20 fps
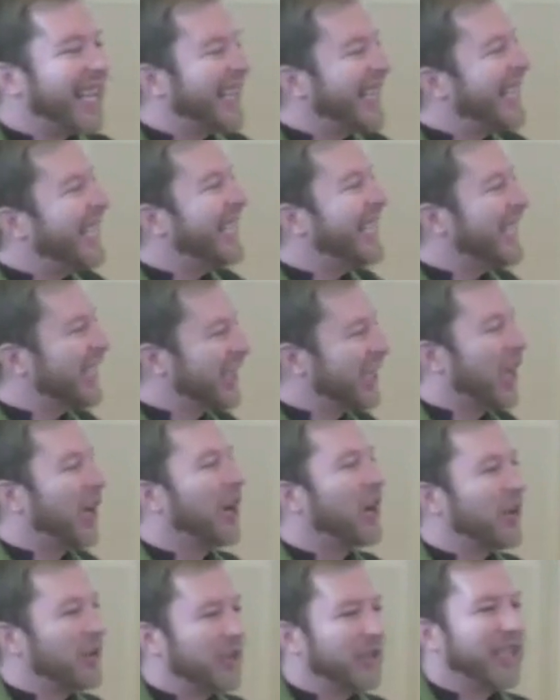Cleaning
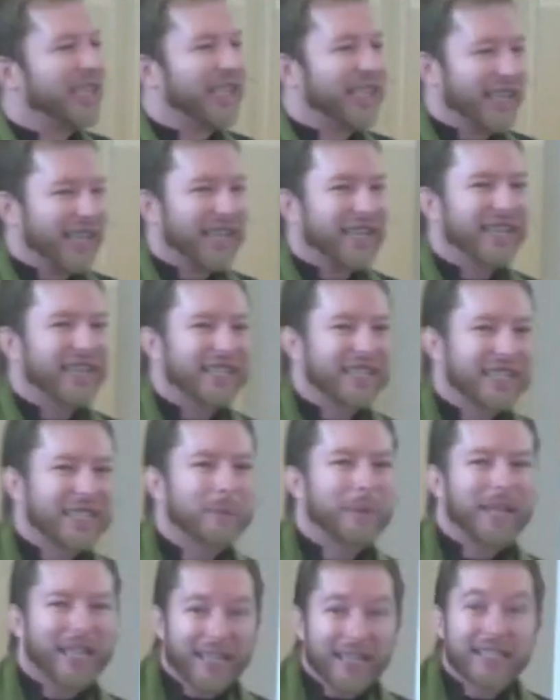alone,
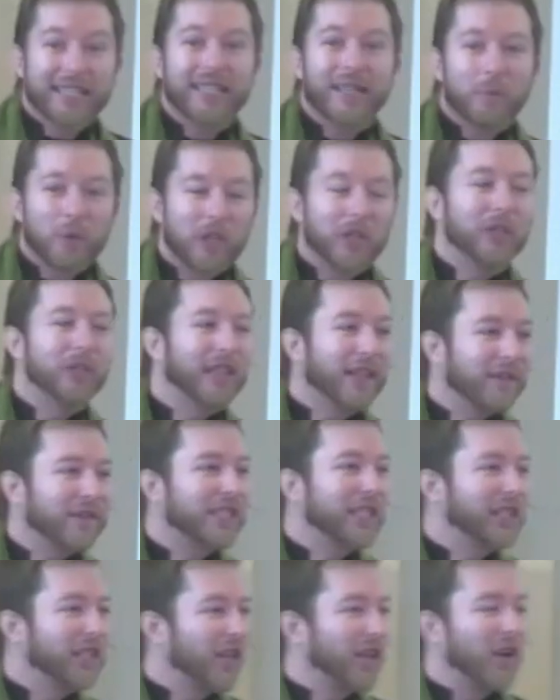speaking as someone who
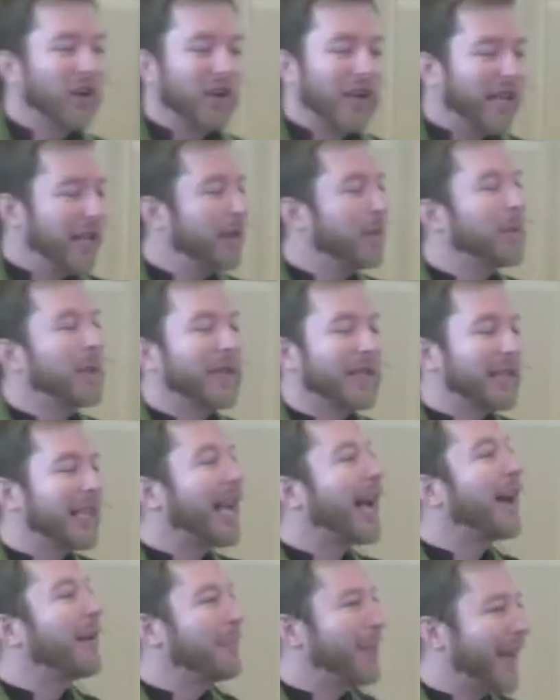lives alone, it'd be a
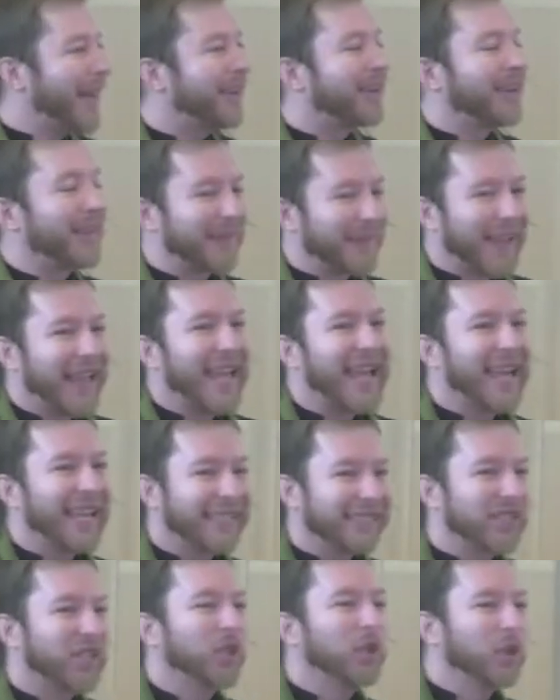lot better if I
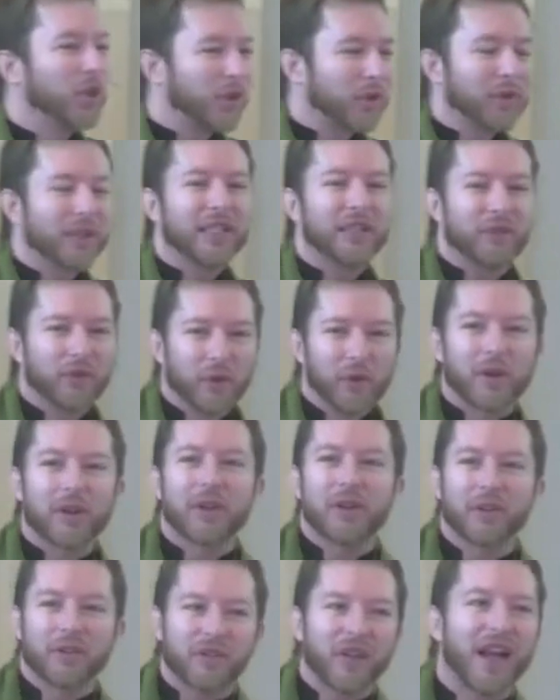had 2, 3,
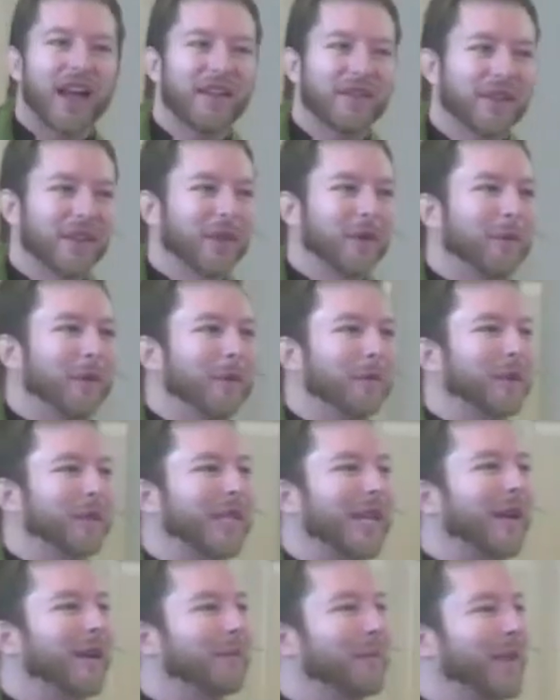4, or 5 other people
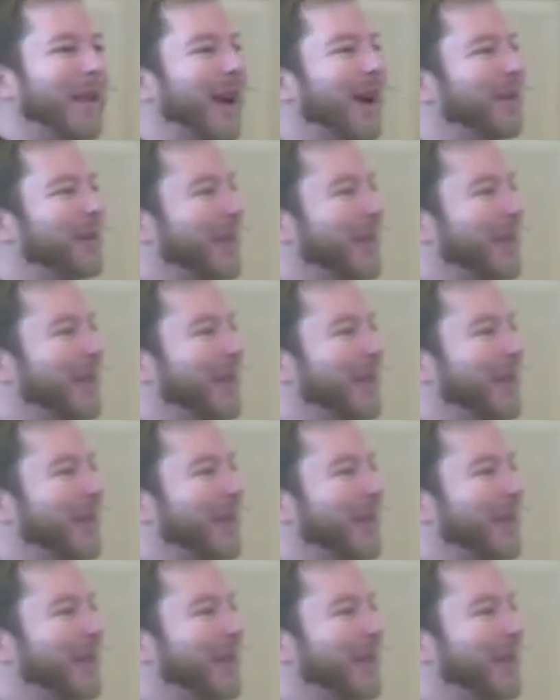to help me